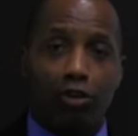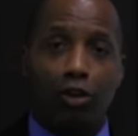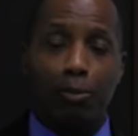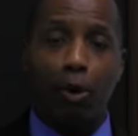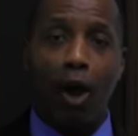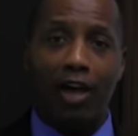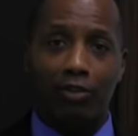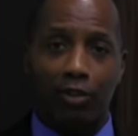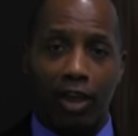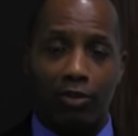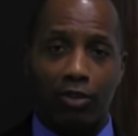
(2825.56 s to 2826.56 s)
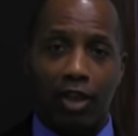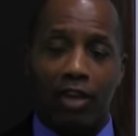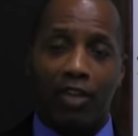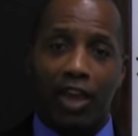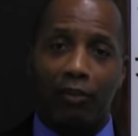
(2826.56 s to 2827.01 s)
Due process,
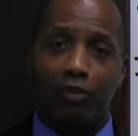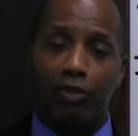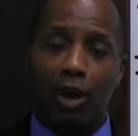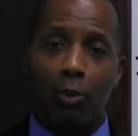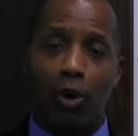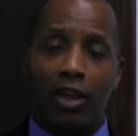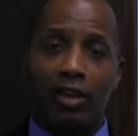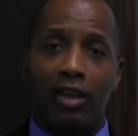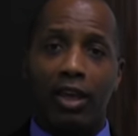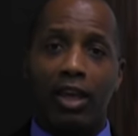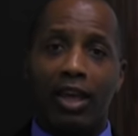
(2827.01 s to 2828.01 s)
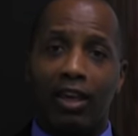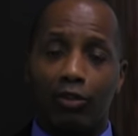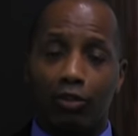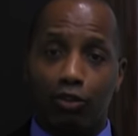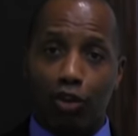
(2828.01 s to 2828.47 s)
that if someone
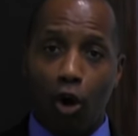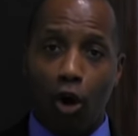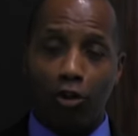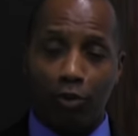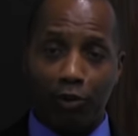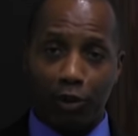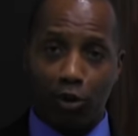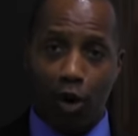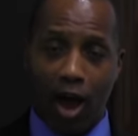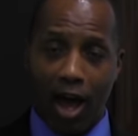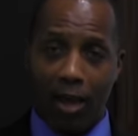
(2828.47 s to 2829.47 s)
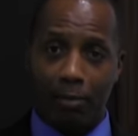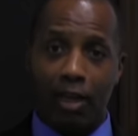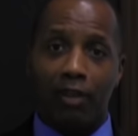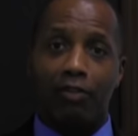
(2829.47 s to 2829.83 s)
is charged with a crime,